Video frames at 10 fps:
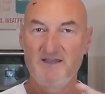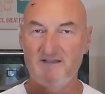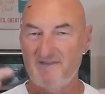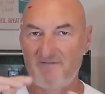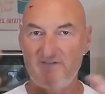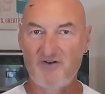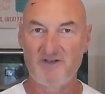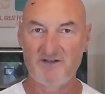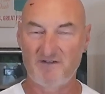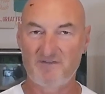somewhere
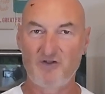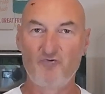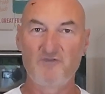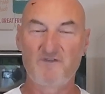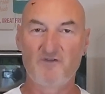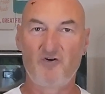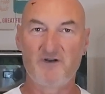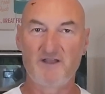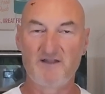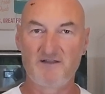in the stones
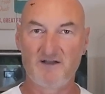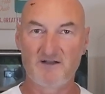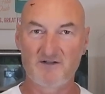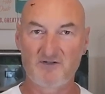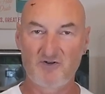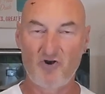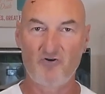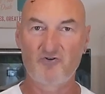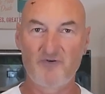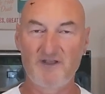or in the
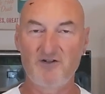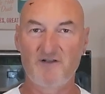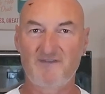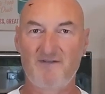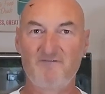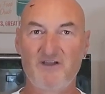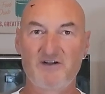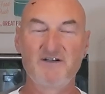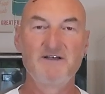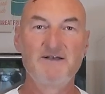concrete or somewhere,